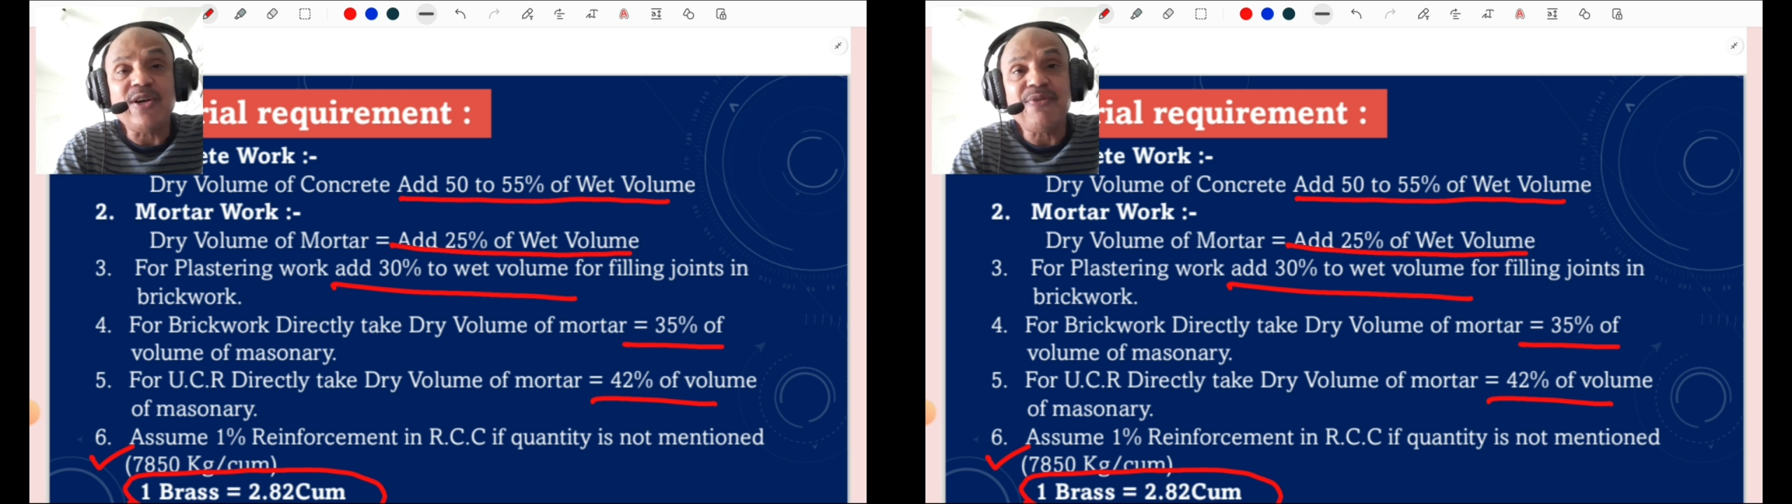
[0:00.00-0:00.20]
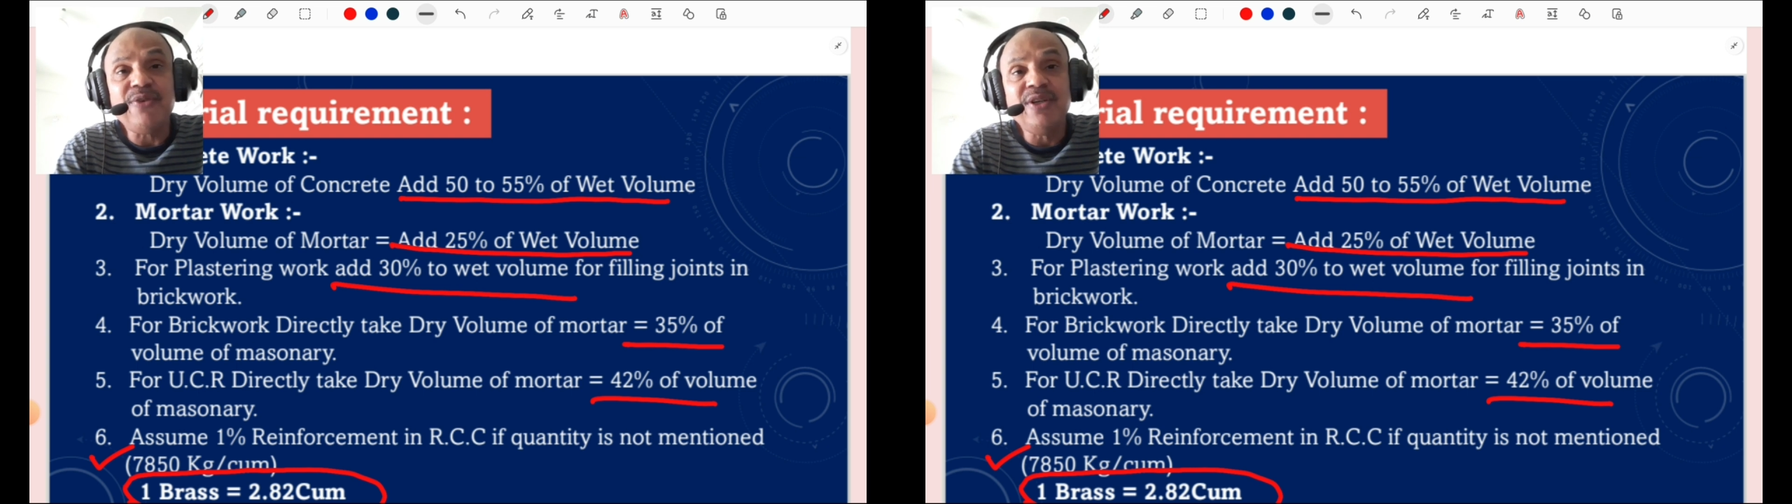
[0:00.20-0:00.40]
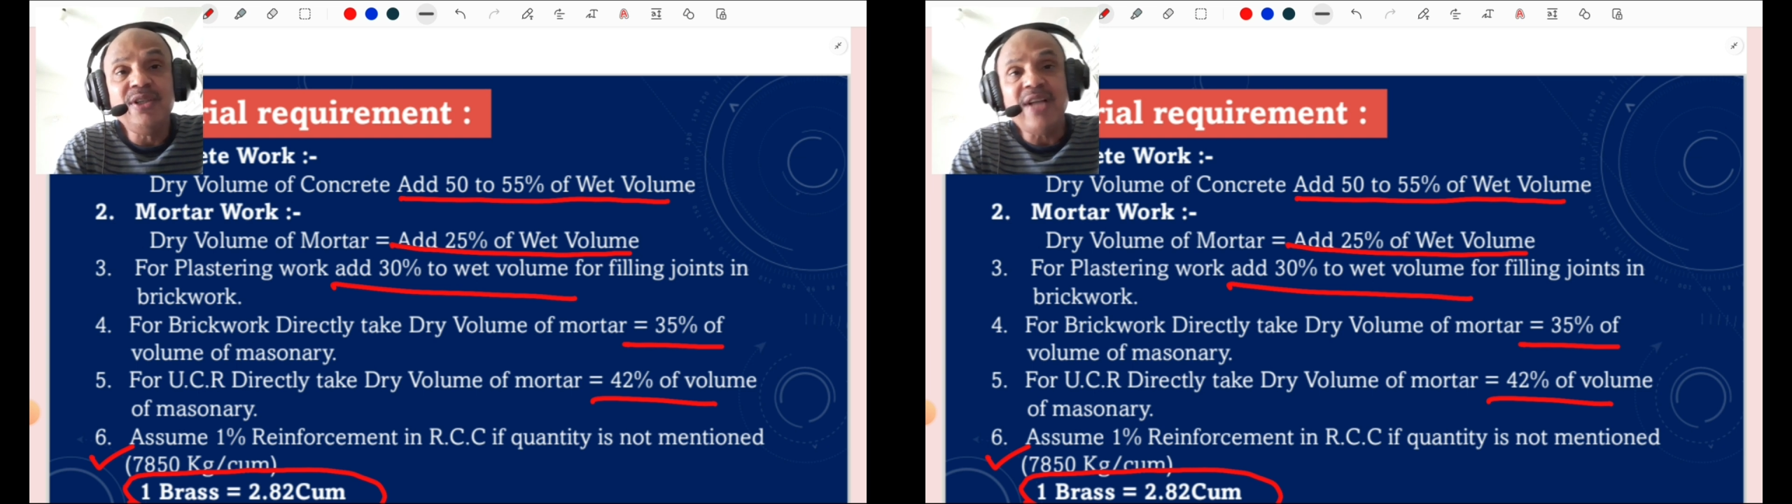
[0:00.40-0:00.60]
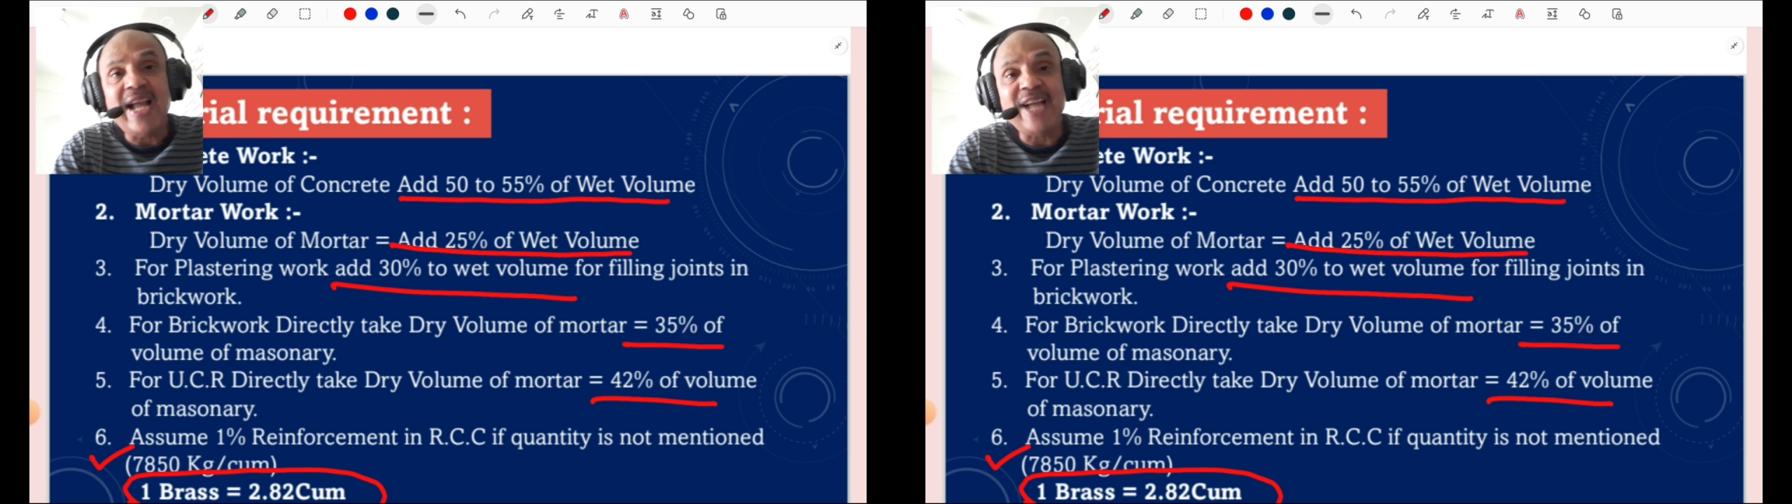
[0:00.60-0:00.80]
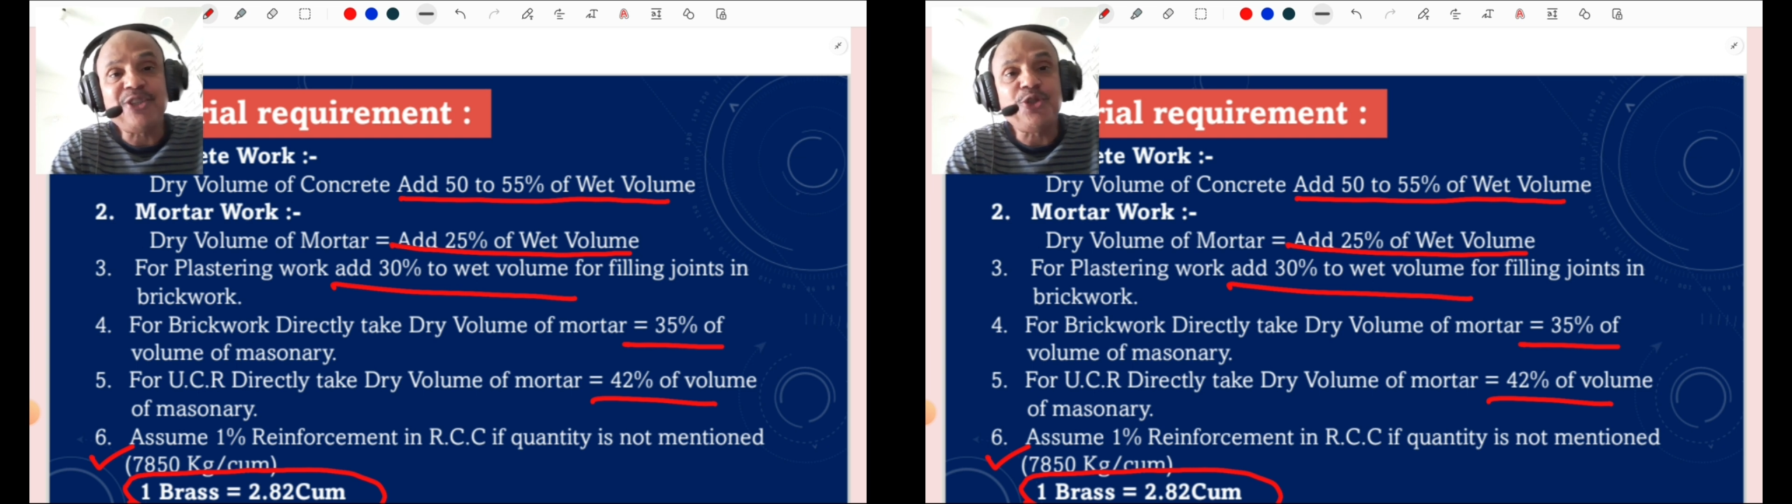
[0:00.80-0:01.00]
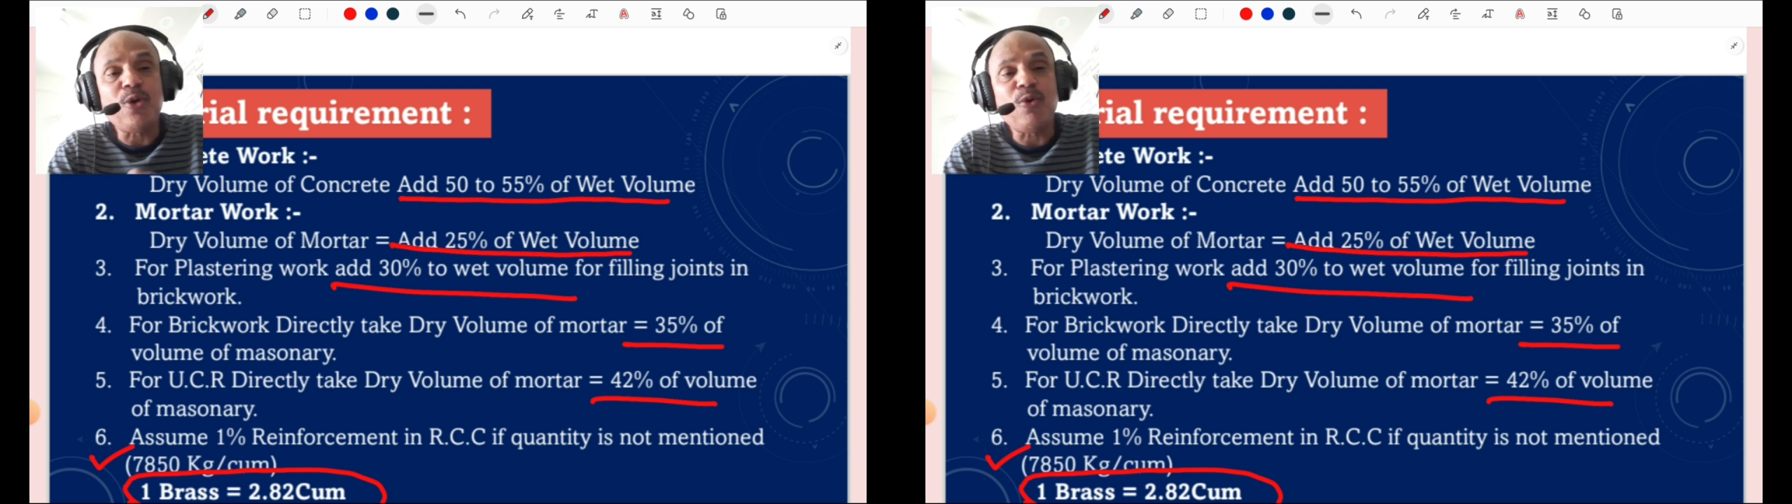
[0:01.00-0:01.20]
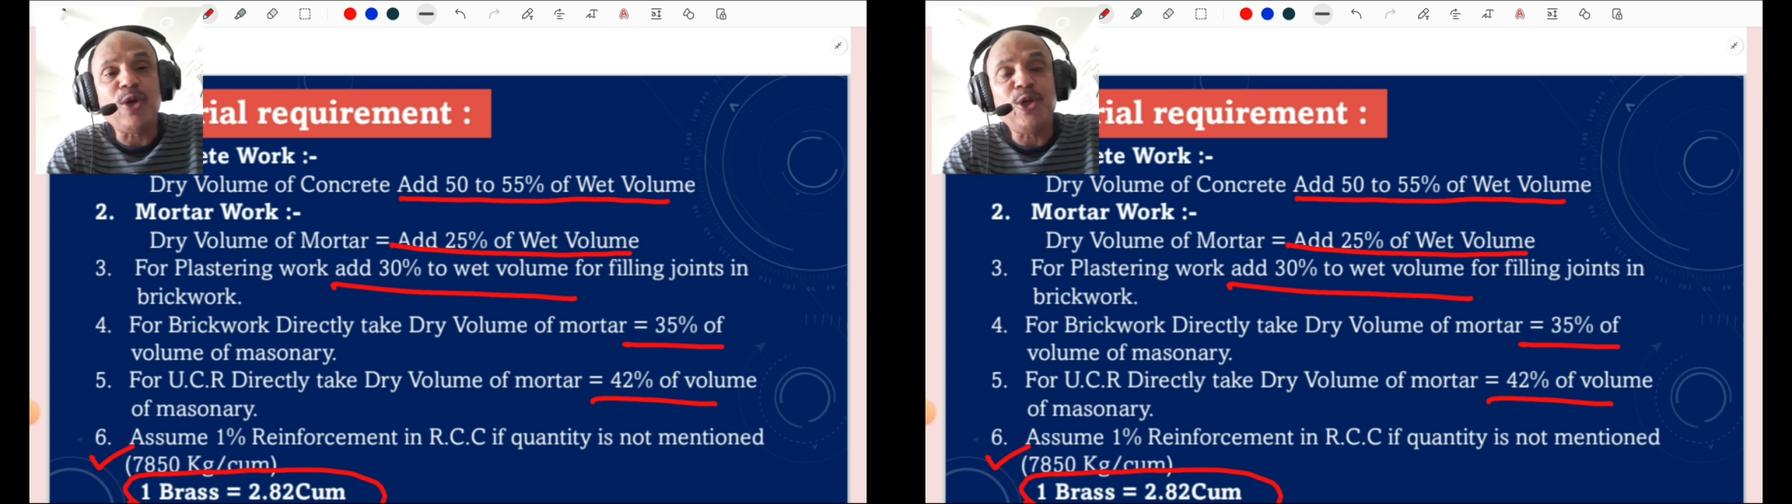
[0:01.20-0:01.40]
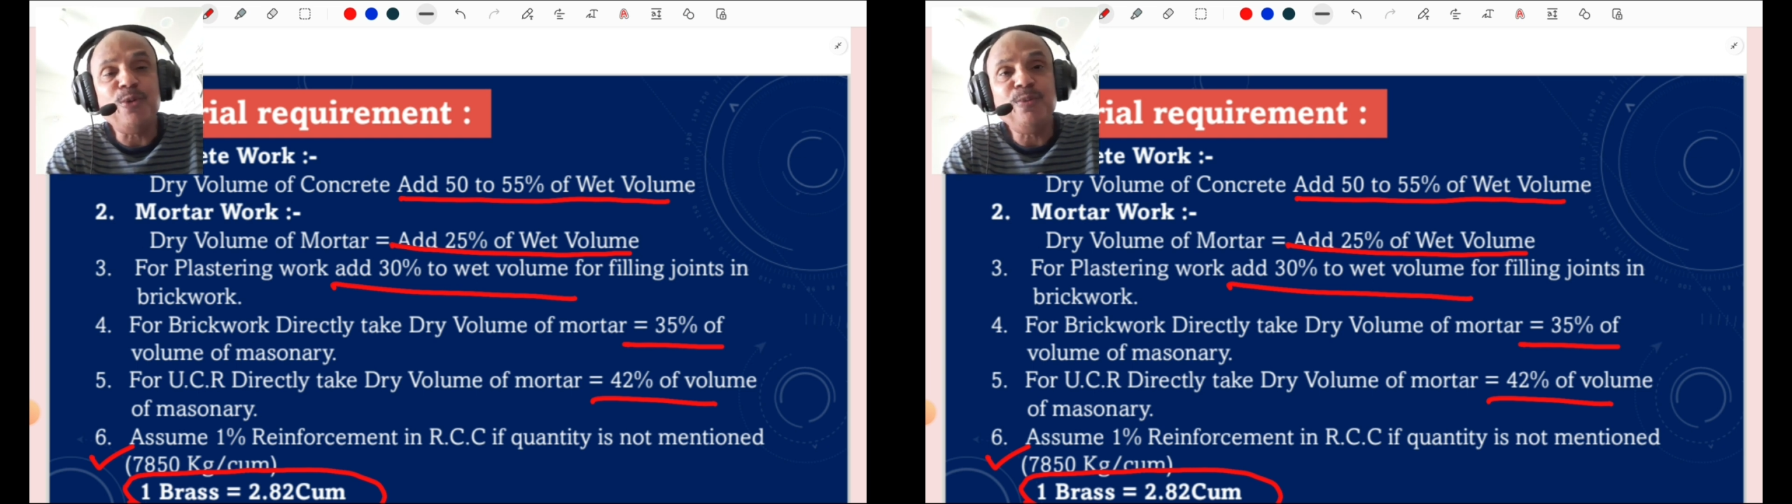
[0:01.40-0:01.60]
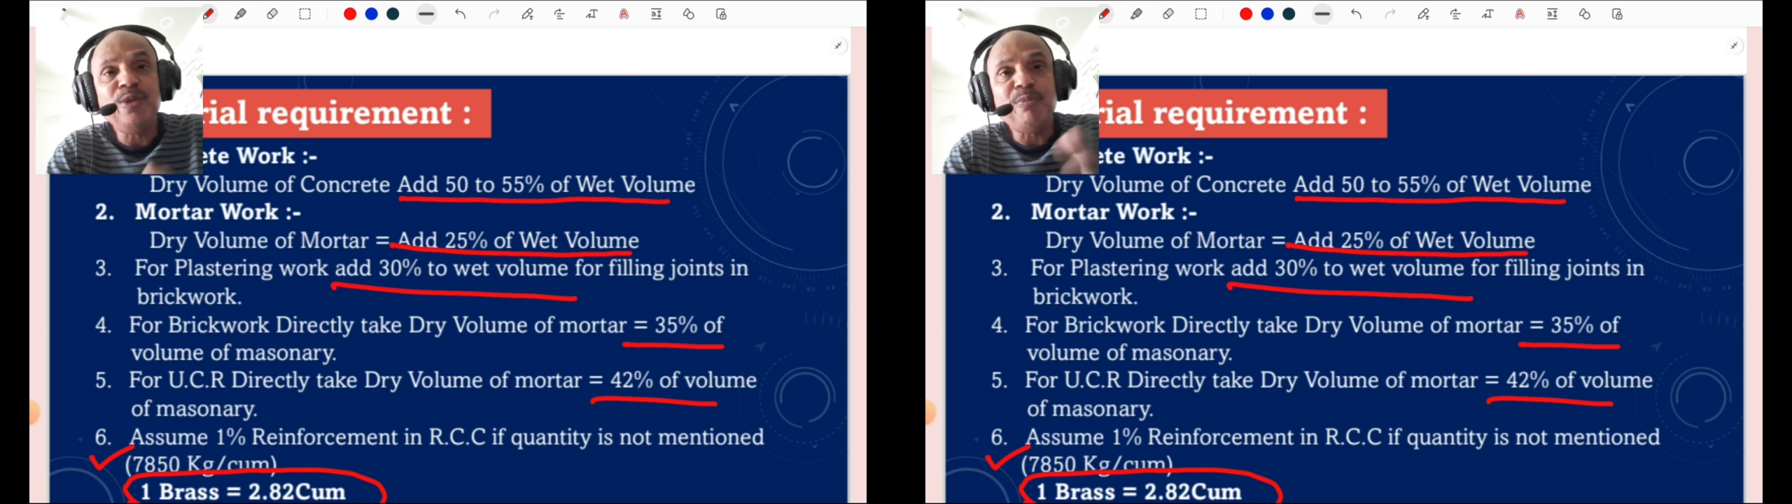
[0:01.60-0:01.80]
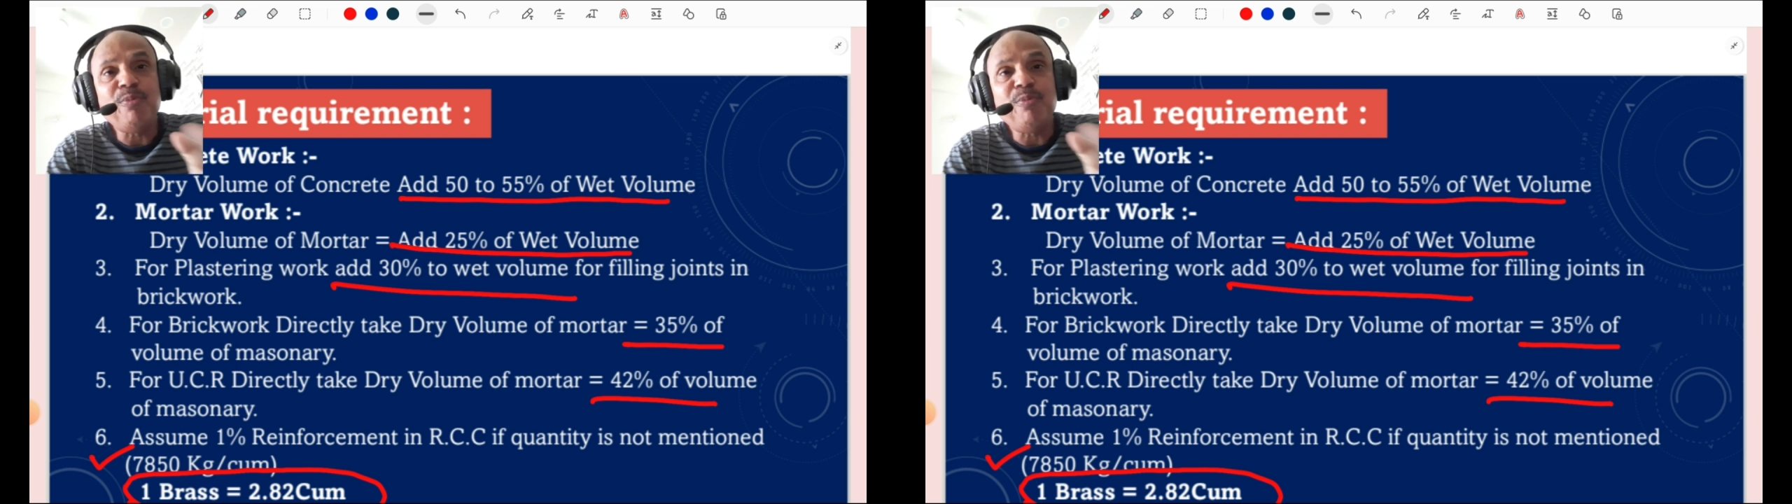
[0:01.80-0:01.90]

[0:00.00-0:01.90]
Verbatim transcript: of actual volume?